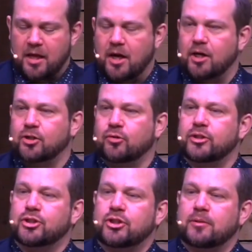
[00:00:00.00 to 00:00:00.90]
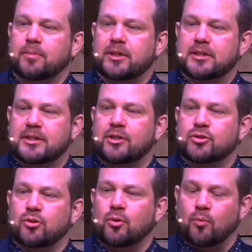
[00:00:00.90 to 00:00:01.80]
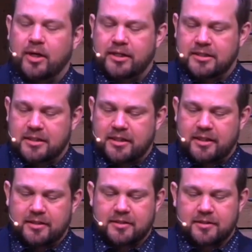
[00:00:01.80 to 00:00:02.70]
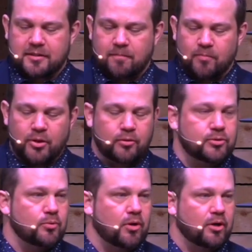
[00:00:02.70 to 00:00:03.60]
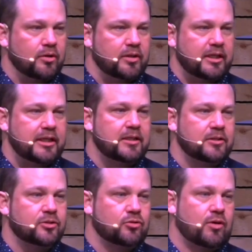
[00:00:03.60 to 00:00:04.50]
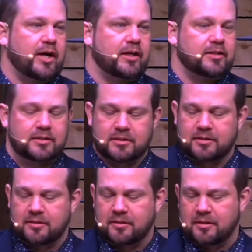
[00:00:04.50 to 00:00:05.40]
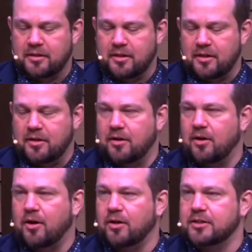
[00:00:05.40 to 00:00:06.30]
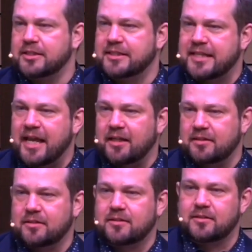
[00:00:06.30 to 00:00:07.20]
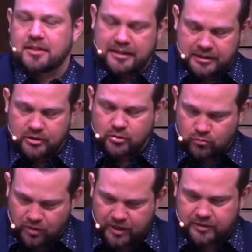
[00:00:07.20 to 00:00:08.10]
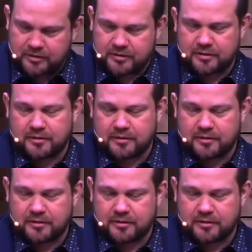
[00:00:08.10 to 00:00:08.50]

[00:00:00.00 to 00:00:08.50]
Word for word: a Christian, but a central one is this: those who are in Christ are saints in Christ.